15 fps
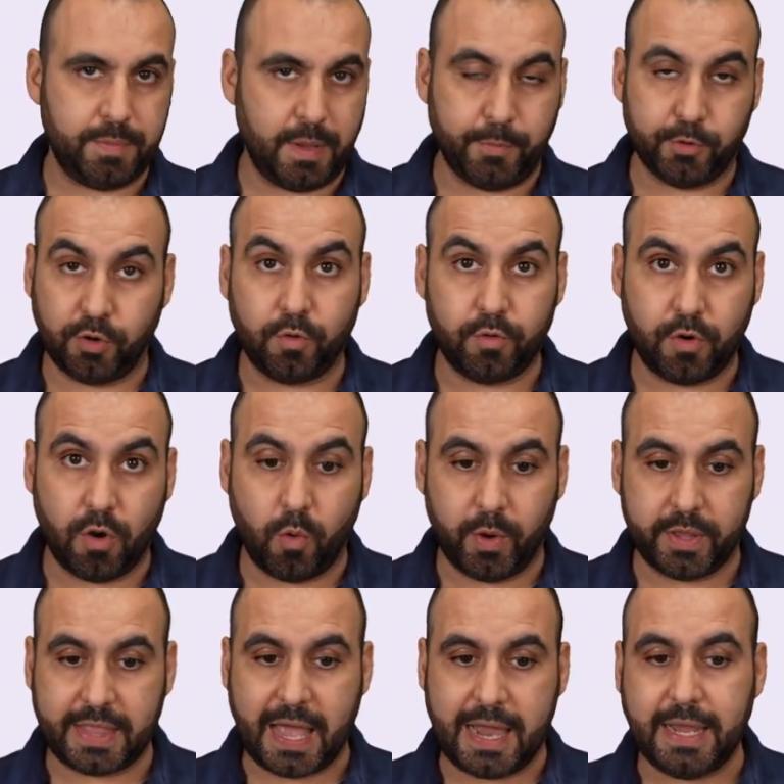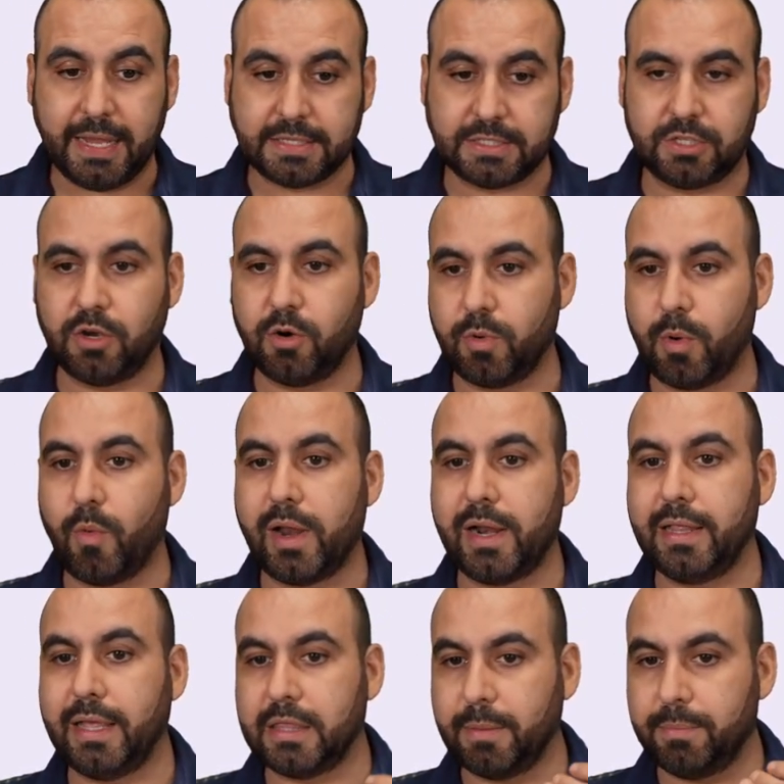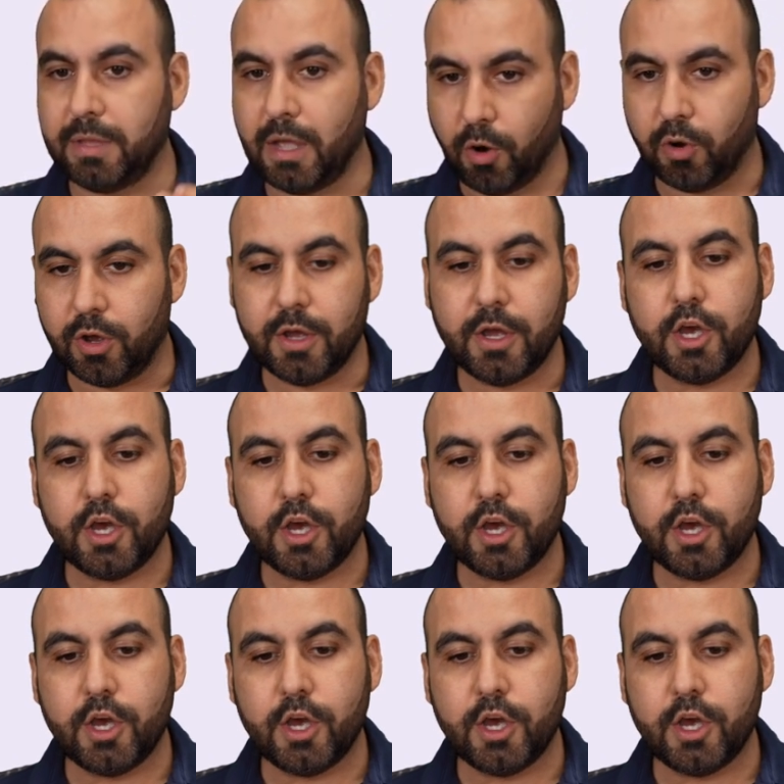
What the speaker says: people don't know what that is. So we want to let them know.